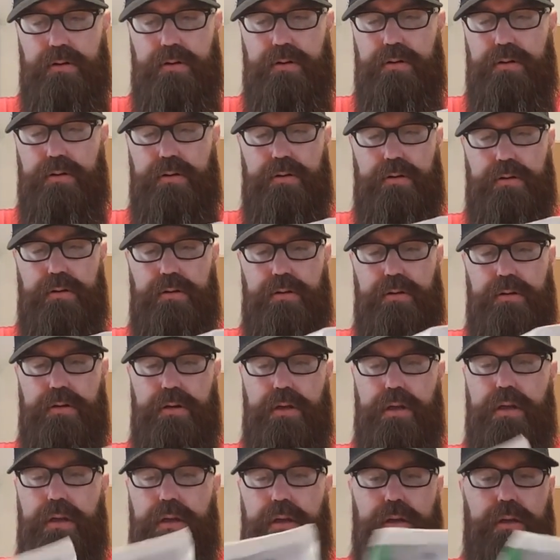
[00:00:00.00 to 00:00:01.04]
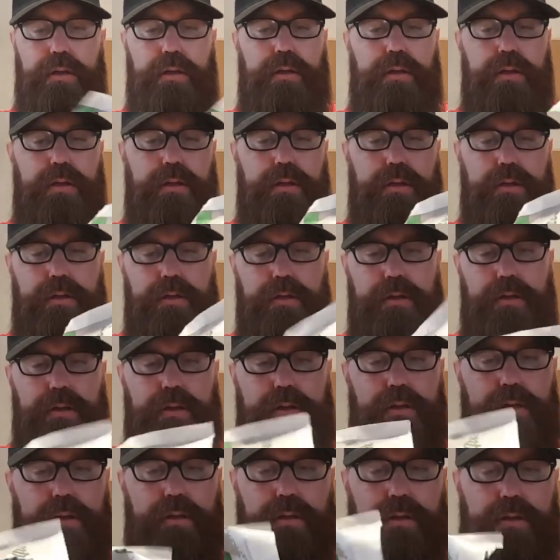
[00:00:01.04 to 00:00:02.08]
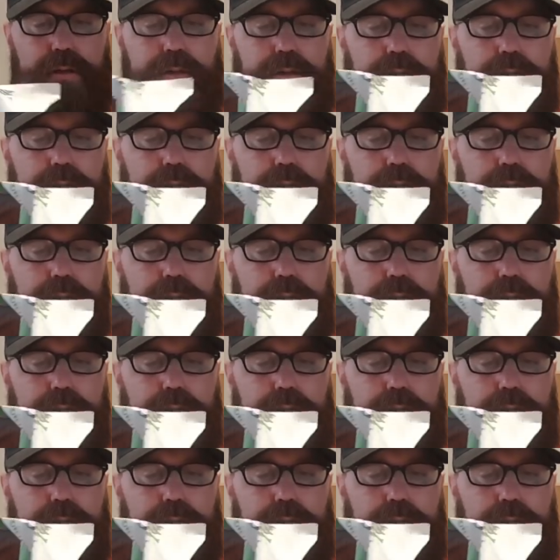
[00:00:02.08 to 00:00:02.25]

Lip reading: Nothing is said.